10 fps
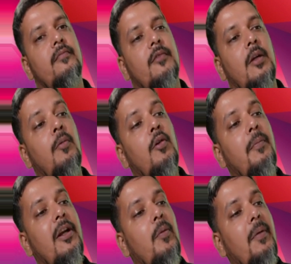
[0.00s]
Both
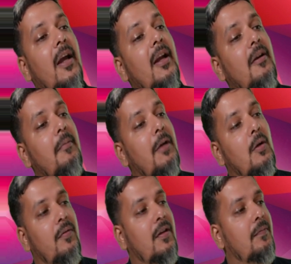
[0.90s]
B2B and
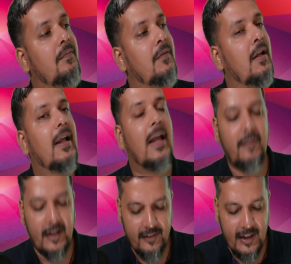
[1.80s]
B2C. If
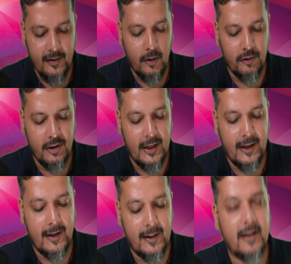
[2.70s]
I change the question and I
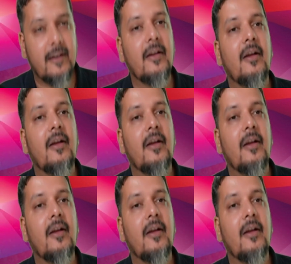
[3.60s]
tell that